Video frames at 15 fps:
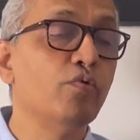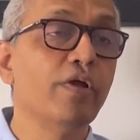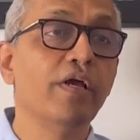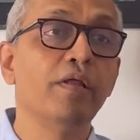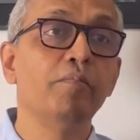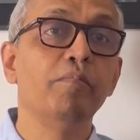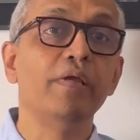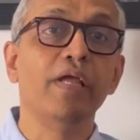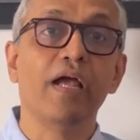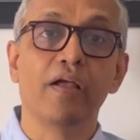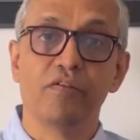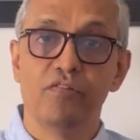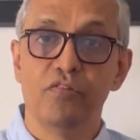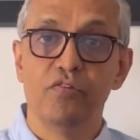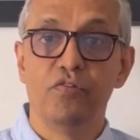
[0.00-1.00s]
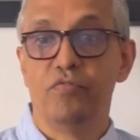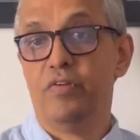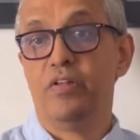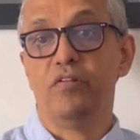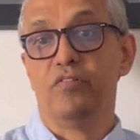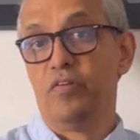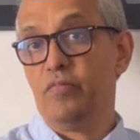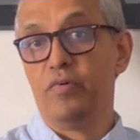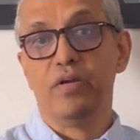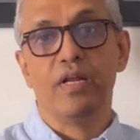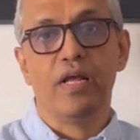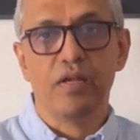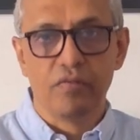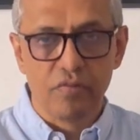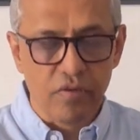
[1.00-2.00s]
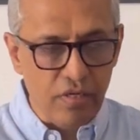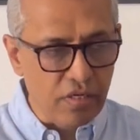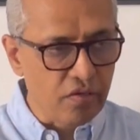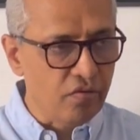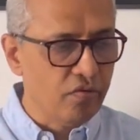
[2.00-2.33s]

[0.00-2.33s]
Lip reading: can be accessed when someone has a need.